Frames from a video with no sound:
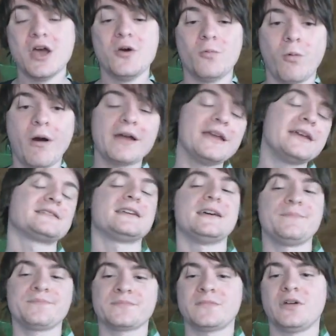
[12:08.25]
why is
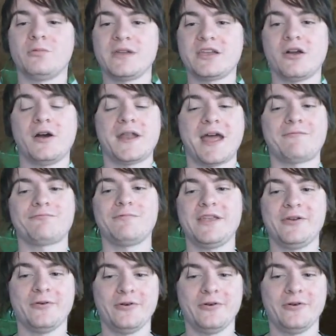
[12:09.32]
it that we can't have real?